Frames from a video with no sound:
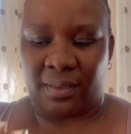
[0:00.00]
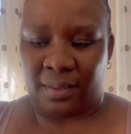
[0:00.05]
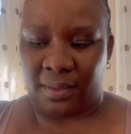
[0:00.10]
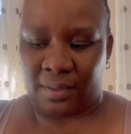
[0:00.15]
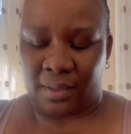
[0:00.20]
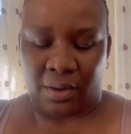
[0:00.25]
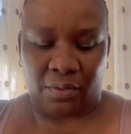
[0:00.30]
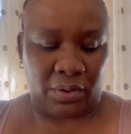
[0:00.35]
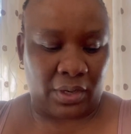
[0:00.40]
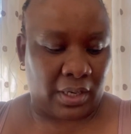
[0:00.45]

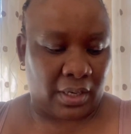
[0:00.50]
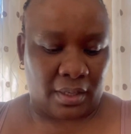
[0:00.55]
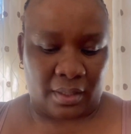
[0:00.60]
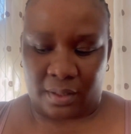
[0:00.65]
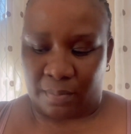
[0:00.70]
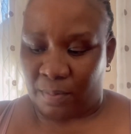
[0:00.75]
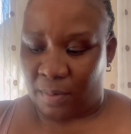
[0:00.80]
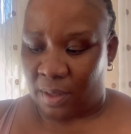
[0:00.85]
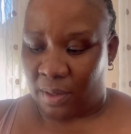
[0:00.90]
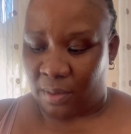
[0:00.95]
They really
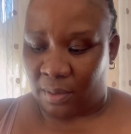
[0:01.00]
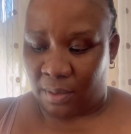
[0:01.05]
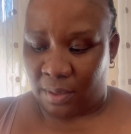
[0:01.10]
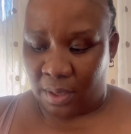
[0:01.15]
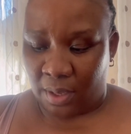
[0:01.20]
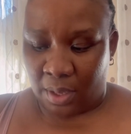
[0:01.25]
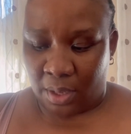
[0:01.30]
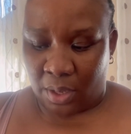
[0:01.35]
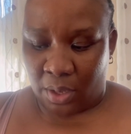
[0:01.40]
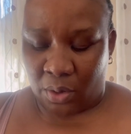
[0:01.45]
smell
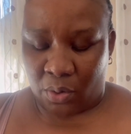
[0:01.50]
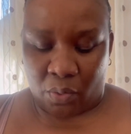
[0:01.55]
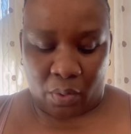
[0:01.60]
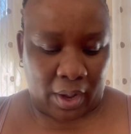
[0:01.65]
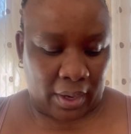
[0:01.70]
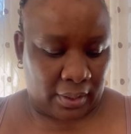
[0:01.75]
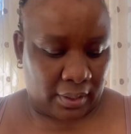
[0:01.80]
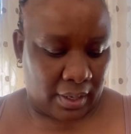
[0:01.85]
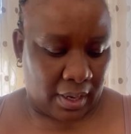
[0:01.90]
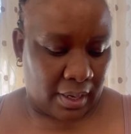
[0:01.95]

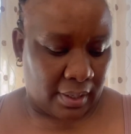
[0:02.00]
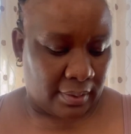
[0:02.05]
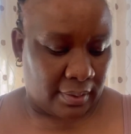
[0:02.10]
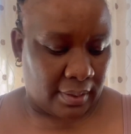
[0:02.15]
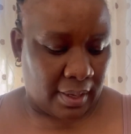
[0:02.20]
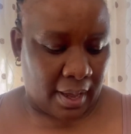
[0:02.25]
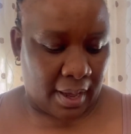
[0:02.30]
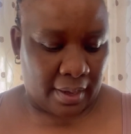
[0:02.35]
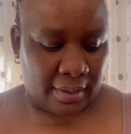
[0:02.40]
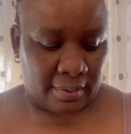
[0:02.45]
quite nice,
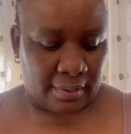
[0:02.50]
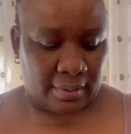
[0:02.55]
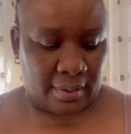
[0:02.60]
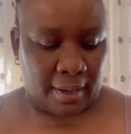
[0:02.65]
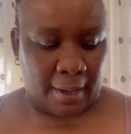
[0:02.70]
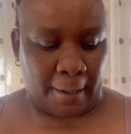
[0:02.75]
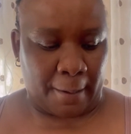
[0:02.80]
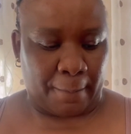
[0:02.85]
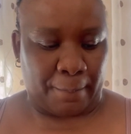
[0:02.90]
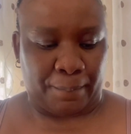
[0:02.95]
guys.
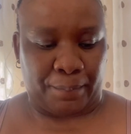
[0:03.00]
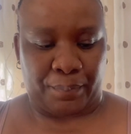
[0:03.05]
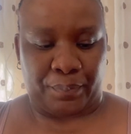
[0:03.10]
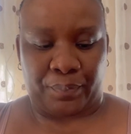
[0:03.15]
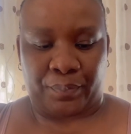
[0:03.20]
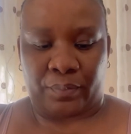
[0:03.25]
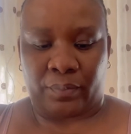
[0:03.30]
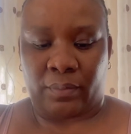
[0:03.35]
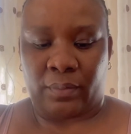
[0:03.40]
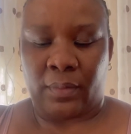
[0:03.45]
You
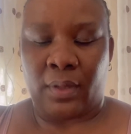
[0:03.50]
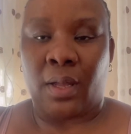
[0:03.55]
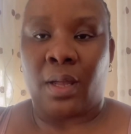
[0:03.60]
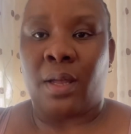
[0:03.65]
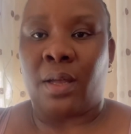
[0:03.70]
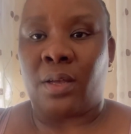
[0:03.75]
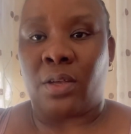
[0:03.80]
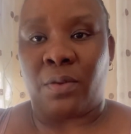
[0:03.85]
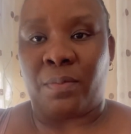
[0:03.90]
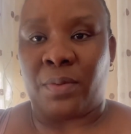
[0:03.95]

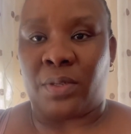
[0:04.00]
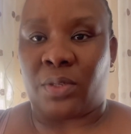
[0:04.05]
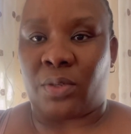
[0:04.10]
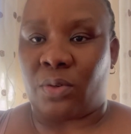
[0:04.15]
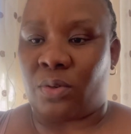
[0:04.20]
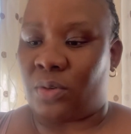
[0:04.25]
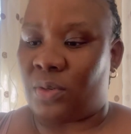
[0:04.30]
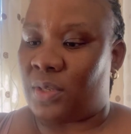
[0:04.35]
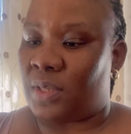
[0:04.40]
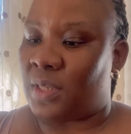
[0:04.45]
must
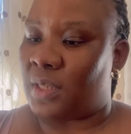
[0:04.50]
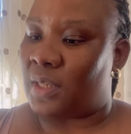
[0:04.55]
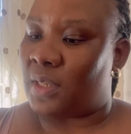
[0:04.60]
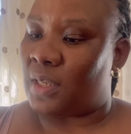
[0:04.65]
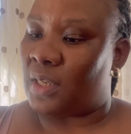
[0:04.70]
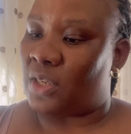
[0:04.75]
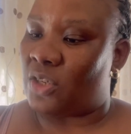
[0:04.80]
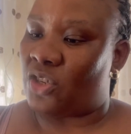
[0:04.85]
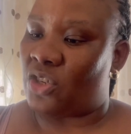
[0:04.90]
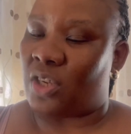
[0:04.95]
go to
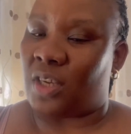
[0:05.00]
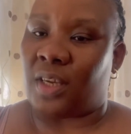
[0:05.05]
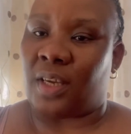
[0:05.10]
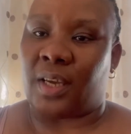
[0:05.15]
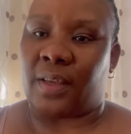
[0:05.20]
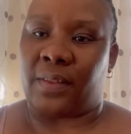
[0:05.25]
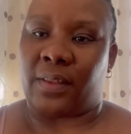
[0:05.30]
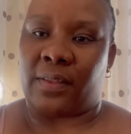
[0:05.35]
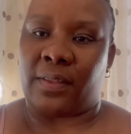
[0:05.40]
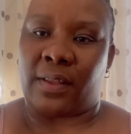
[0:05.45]
Signature.
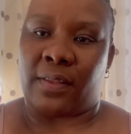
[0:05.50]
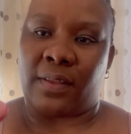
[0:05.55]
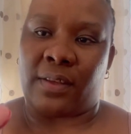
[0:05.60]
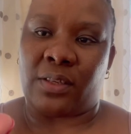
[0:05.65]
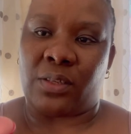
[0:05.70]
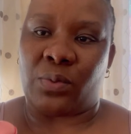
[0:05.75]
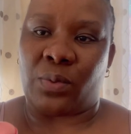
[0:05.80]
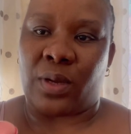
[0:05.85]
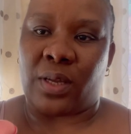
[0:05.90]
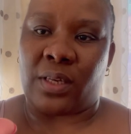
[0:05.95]
And then
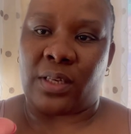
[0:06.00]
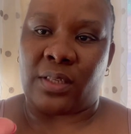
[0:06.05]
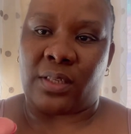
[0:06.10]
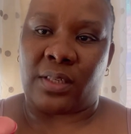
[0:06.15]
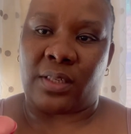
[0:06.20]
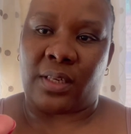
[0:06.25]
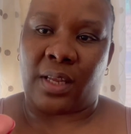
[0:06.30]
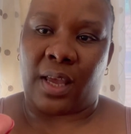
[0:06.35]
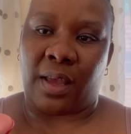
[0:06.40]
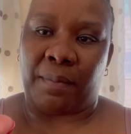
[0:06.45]
this one is
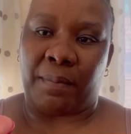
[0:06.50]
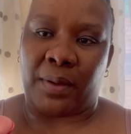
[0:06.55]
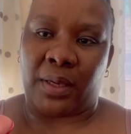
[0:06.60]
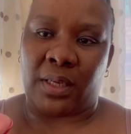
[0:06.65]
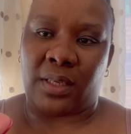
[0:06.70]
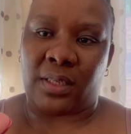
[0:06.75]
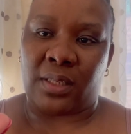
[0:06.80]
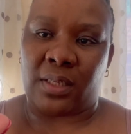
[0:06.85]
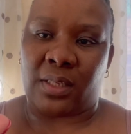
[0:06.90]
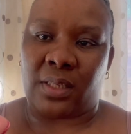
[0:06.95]

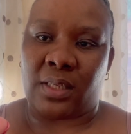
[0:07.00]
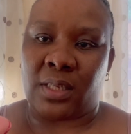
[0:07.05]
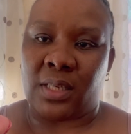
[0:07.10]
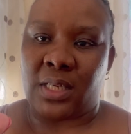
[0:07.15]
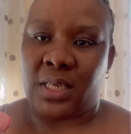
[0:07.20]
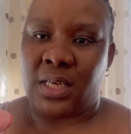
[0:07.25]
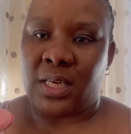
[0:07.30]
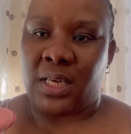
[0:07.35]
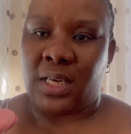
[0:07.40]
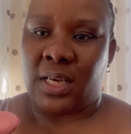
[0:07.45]
Tammy's.
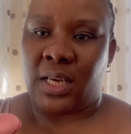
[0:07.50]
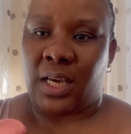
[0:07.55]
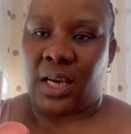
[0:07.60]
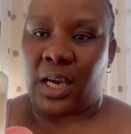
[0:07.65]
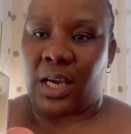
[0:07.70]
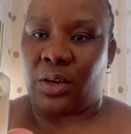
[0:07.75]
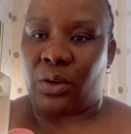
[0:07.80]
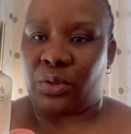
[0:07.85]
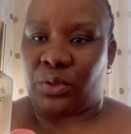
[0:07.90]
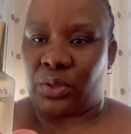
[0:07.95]

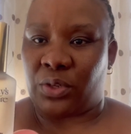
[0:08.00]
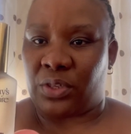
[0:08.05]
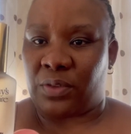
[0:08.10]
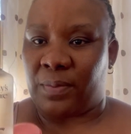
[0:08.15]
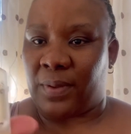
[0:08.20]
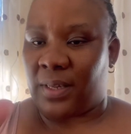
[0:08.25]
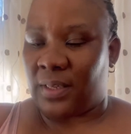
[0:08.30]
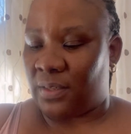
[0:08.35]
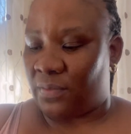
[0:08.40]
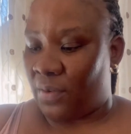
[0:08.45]
It also
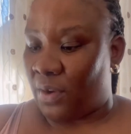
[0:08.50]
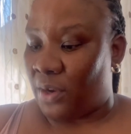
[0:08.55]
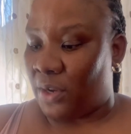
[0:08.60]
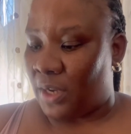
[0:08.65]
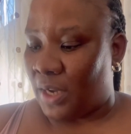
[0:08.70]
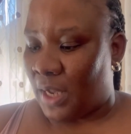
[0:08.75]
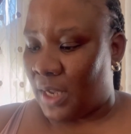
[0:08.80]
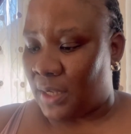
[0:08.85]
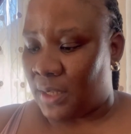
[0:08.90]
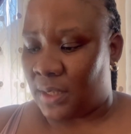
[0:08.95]
smells very
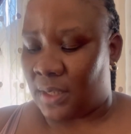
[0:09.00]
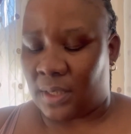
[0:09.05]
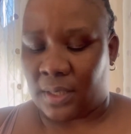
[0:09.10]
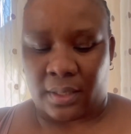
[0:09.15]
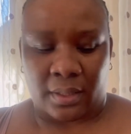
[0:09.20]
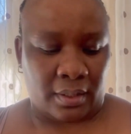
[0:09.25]
nice.